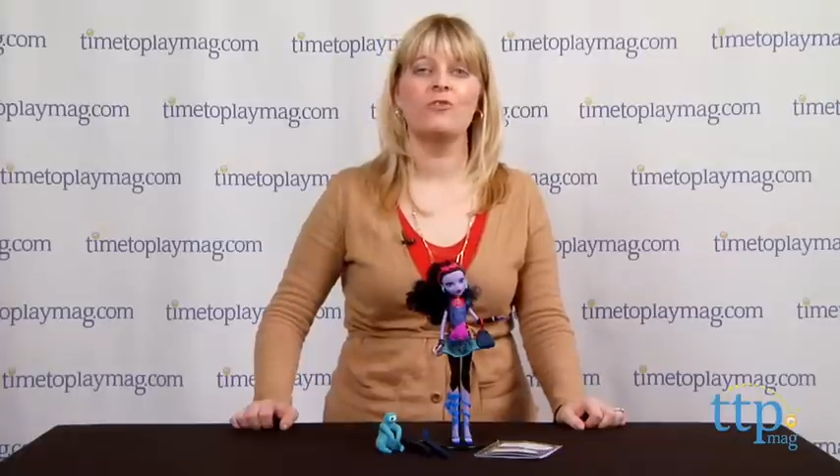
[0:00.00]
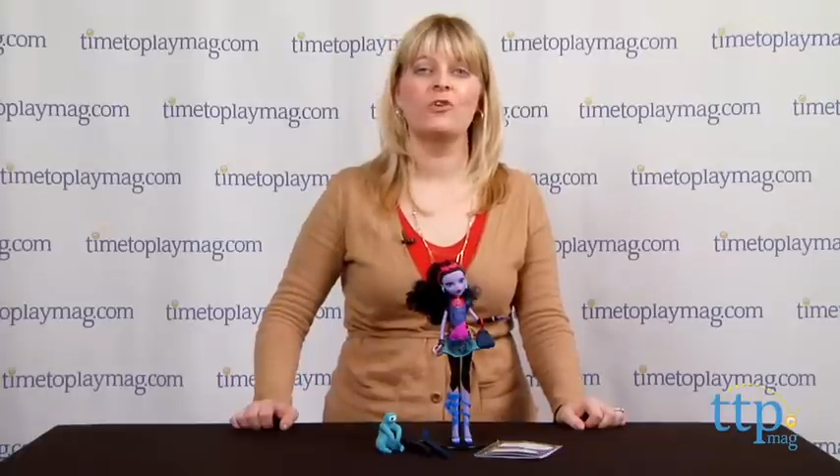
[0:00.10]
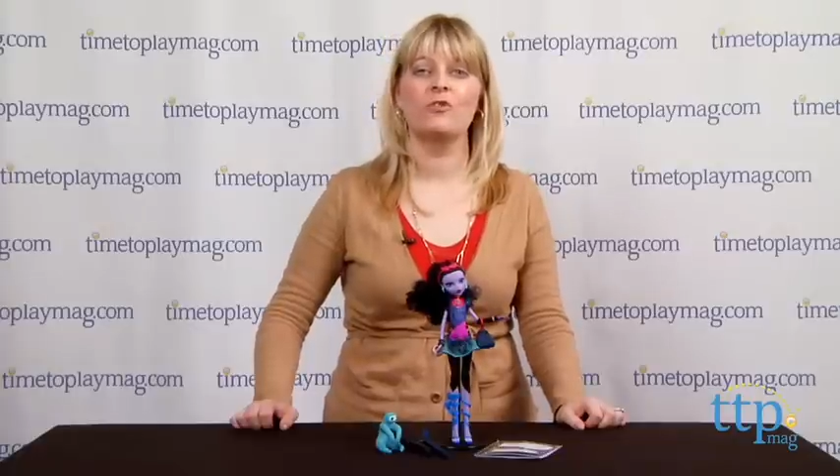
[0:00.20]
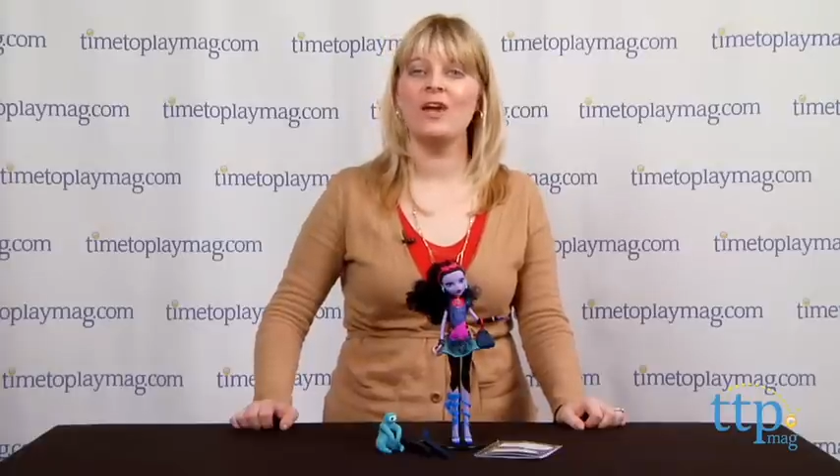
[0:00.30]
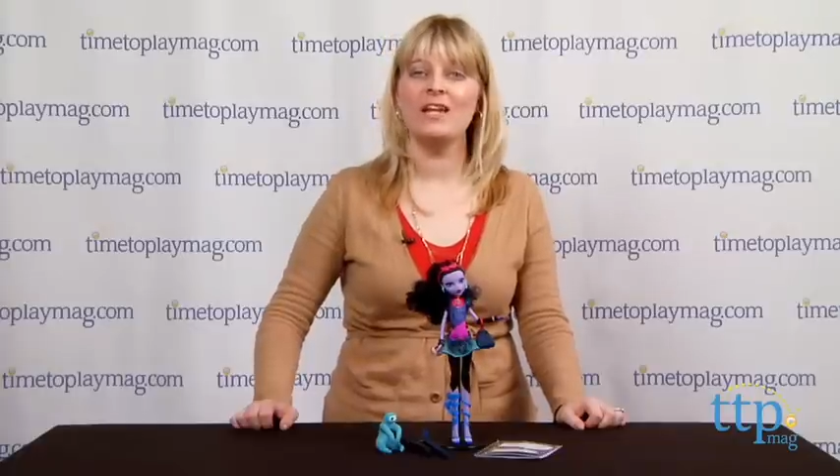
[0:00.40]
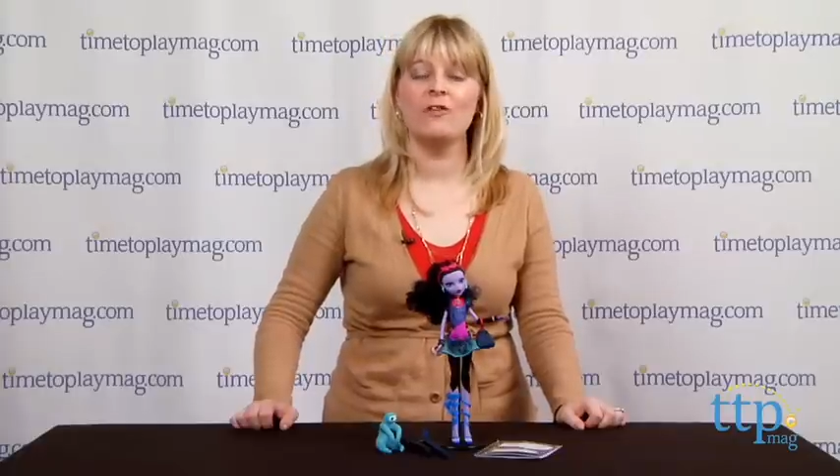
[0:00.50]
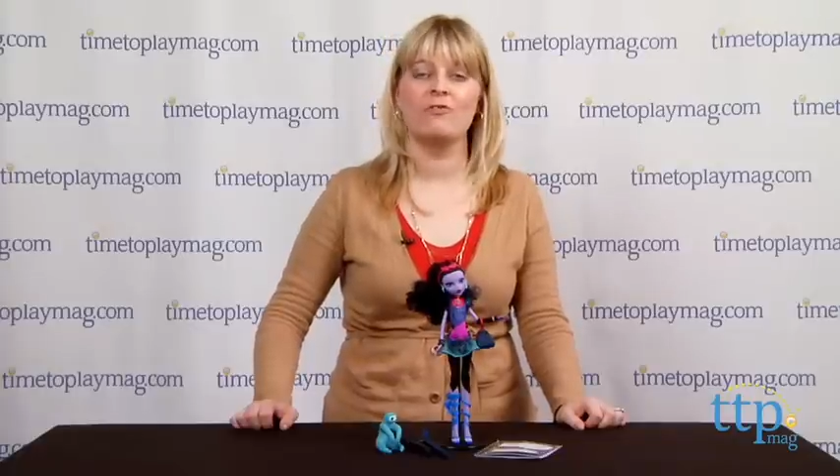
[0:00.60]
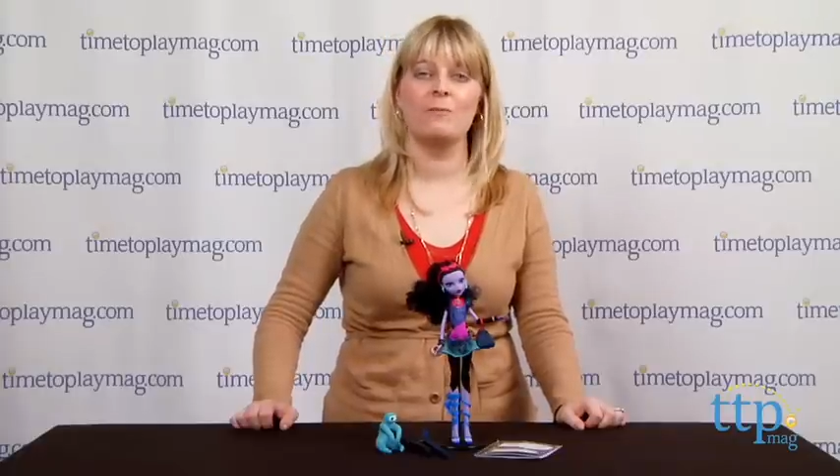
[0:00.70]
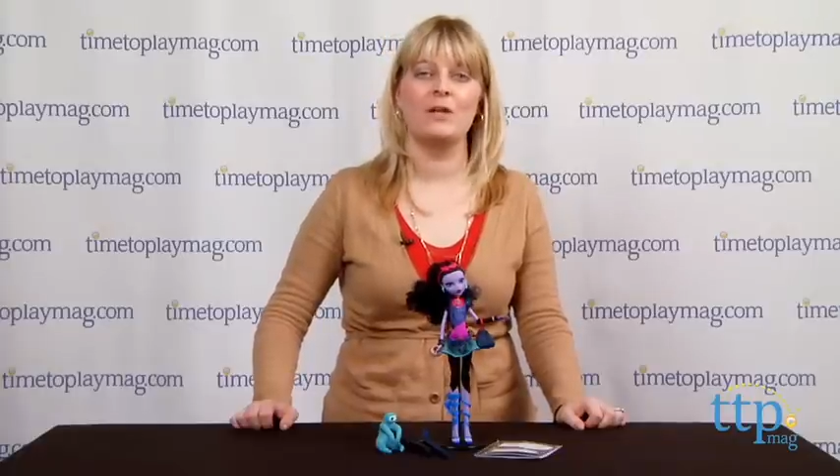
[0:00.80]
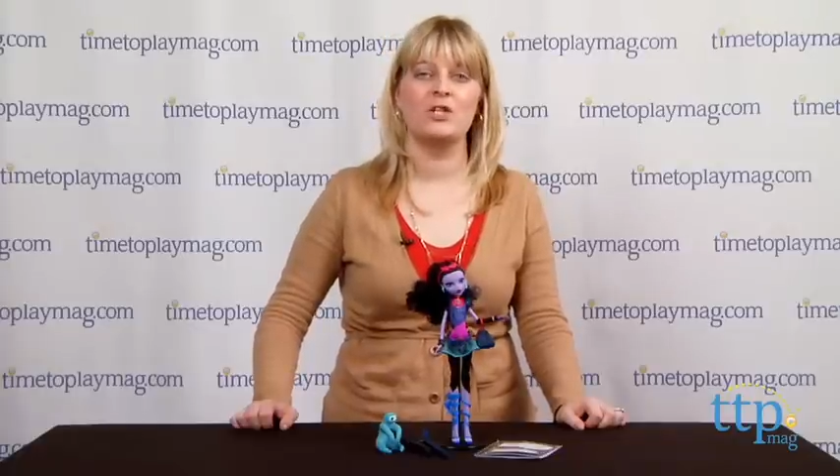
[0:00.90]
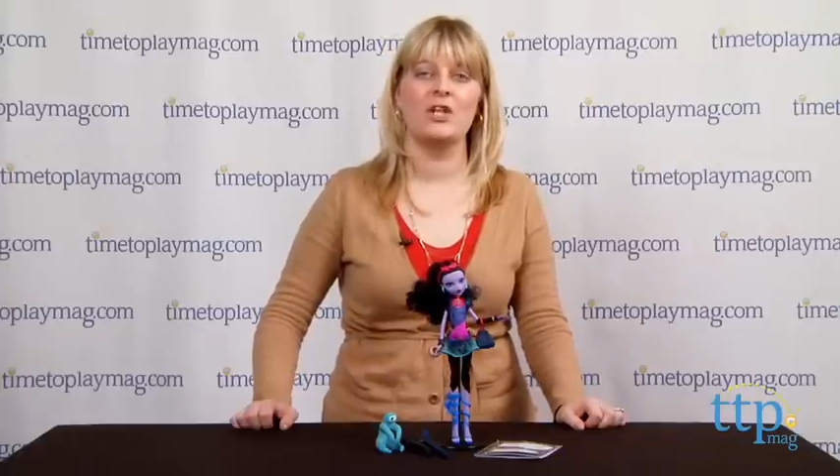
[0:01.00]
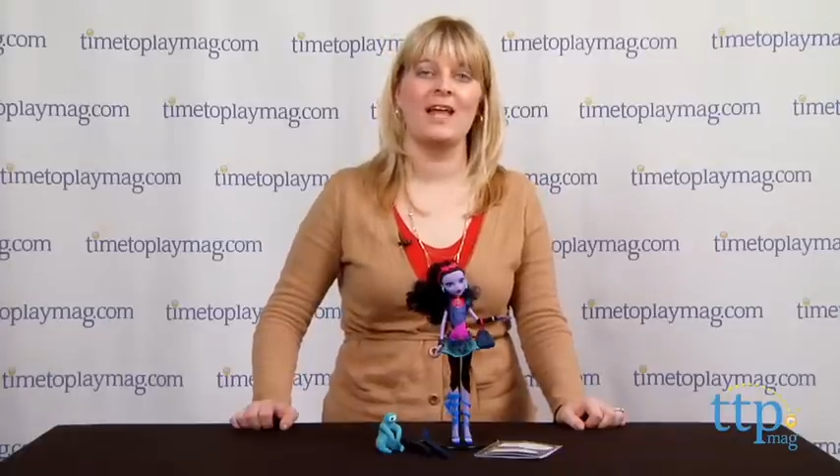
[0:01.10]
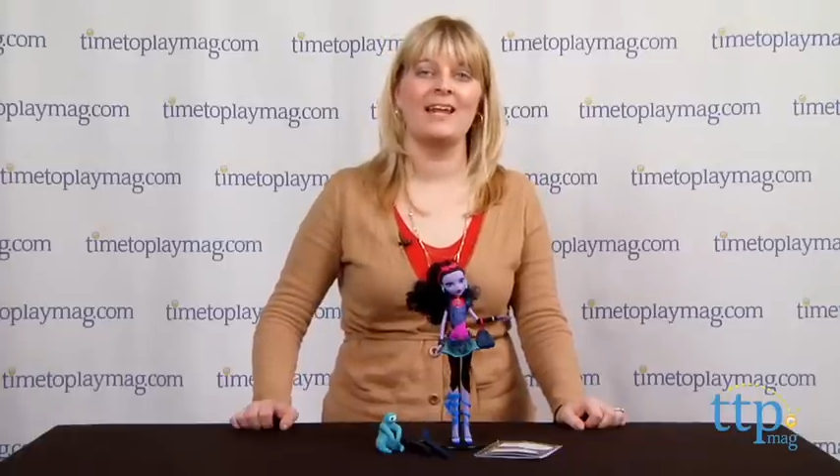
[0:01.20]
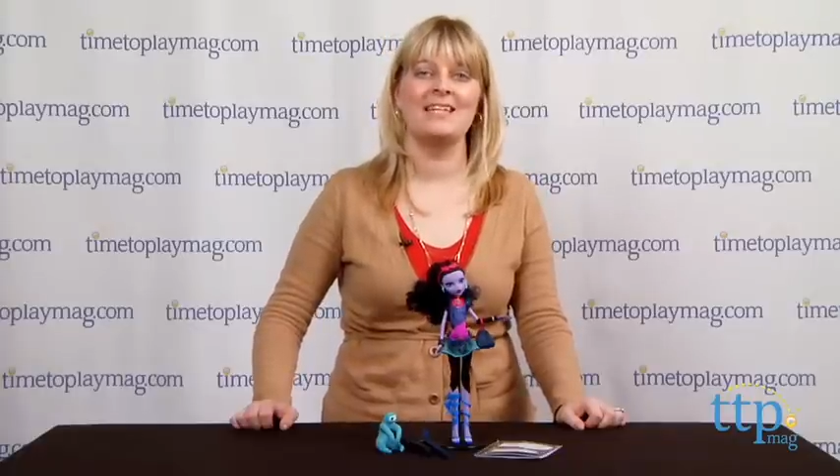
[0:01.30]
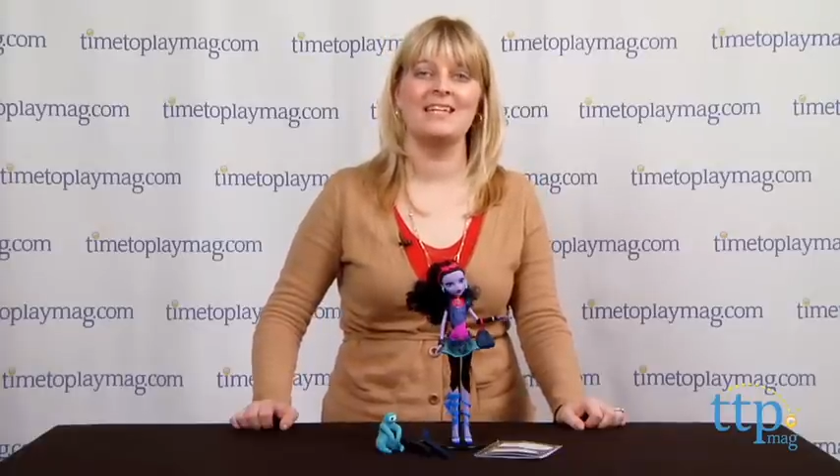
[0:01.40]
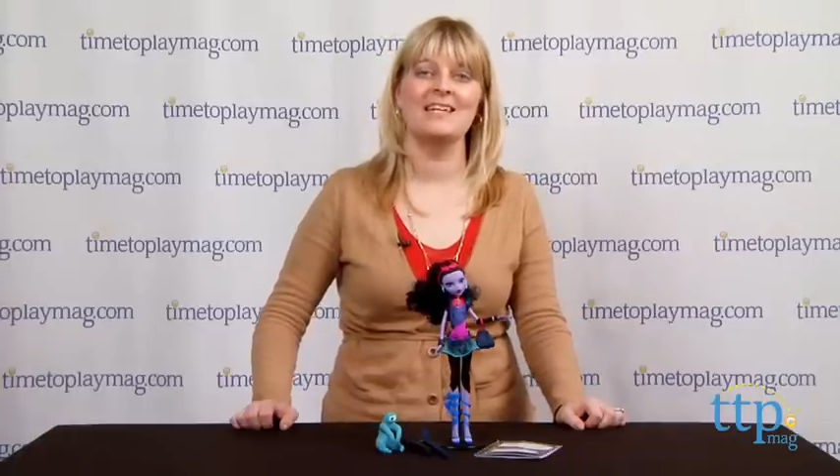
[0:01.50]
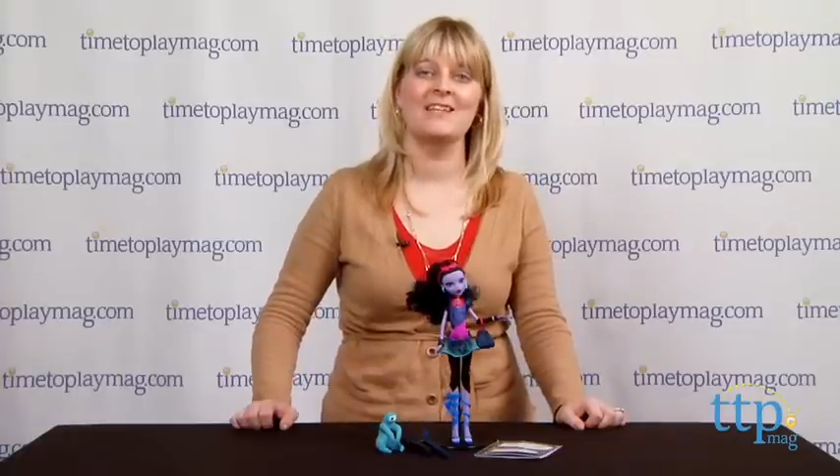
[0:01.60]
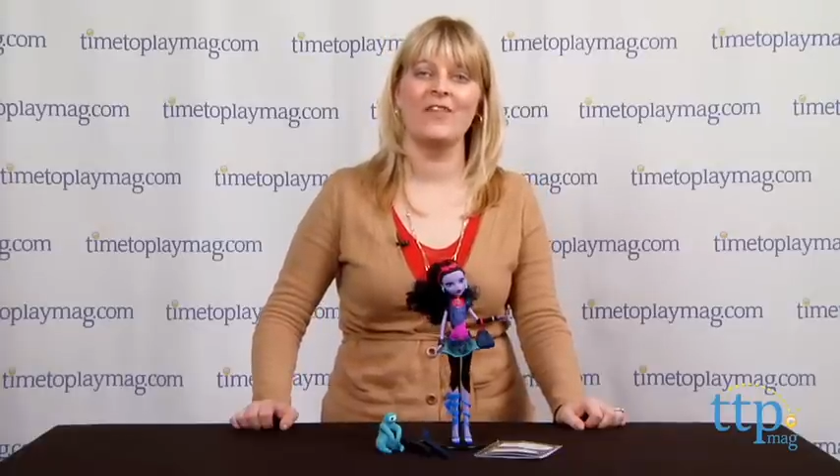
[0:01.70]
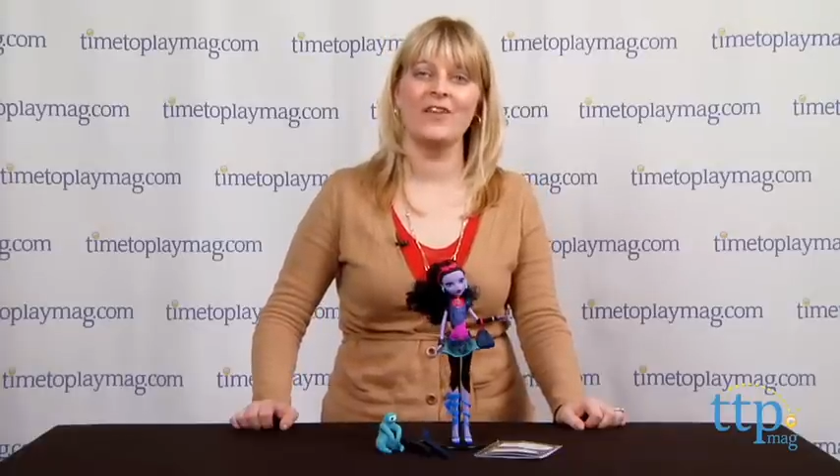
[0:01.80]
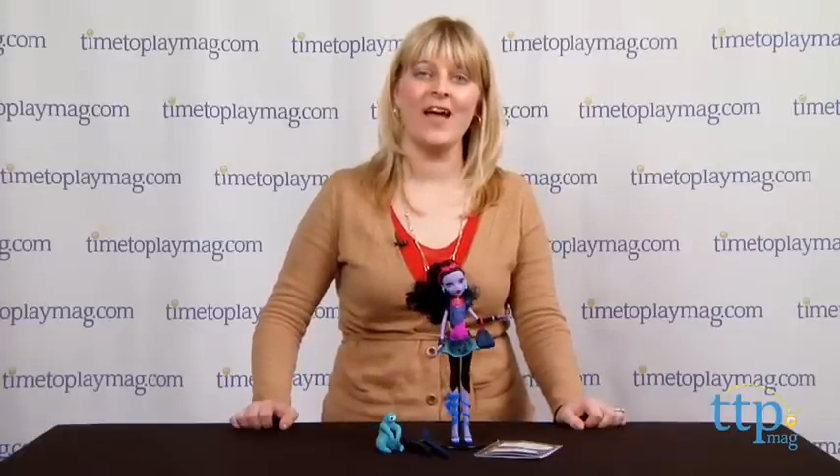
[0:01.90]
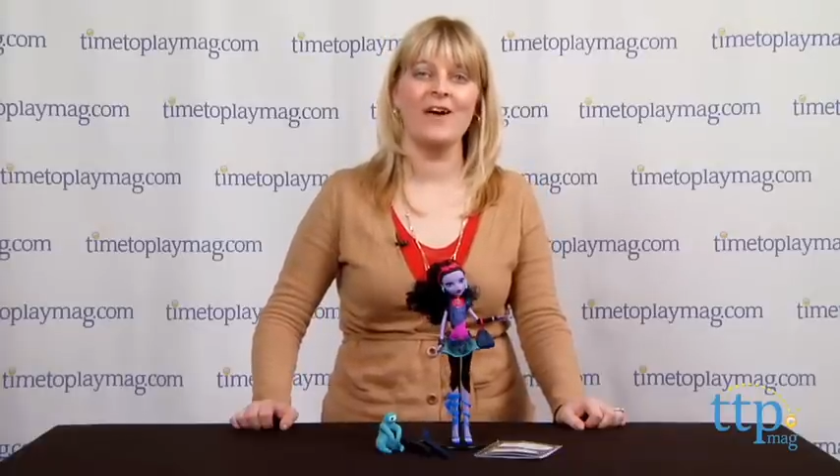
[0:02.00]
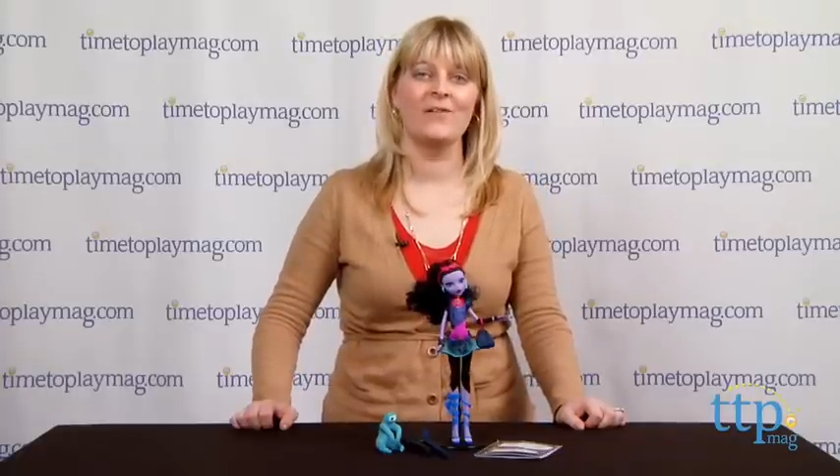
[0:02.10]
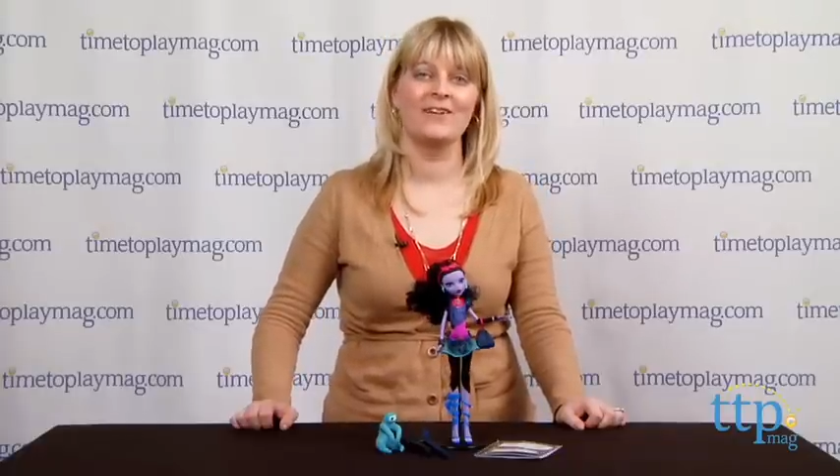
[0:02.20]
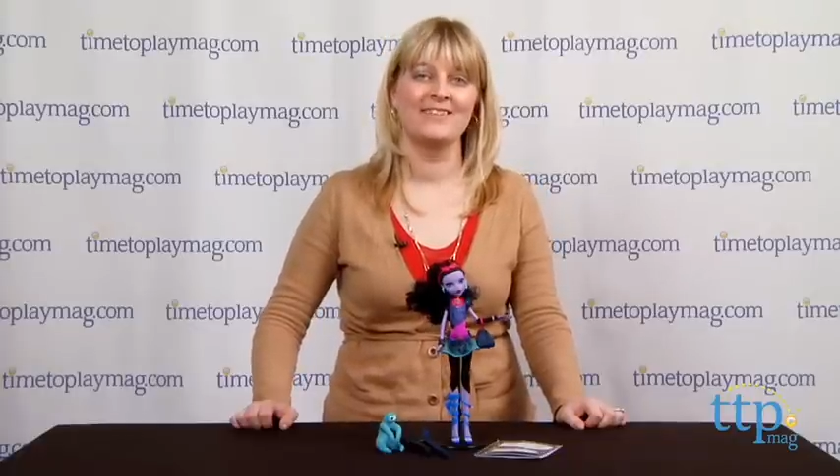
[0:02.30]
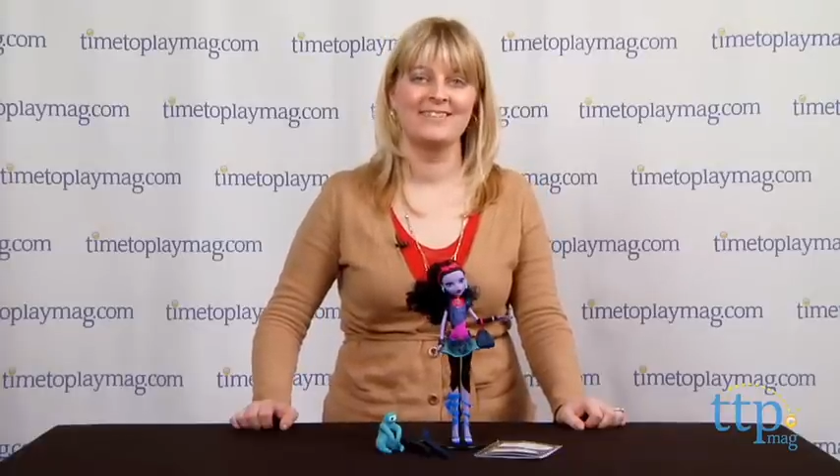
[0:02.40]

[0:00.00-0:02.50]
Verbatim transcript: for great information and ideas on the go.